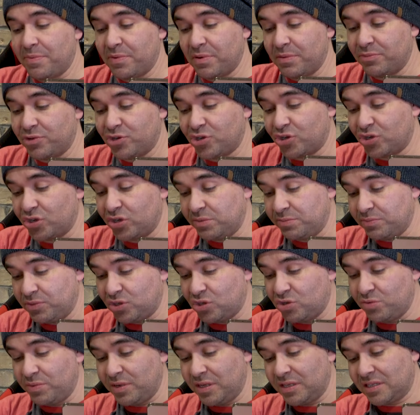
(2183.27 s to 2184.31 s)
I'm
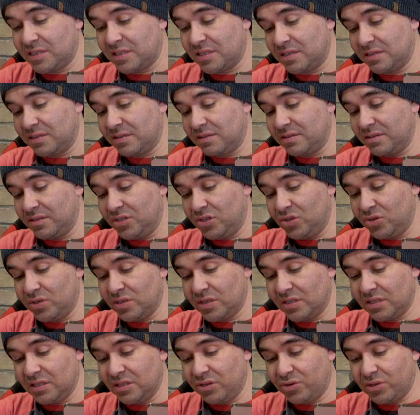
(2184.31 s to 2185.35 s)
assuming it's due to
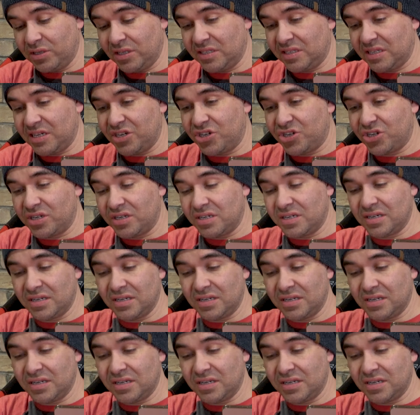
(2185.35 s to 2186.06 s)
localization.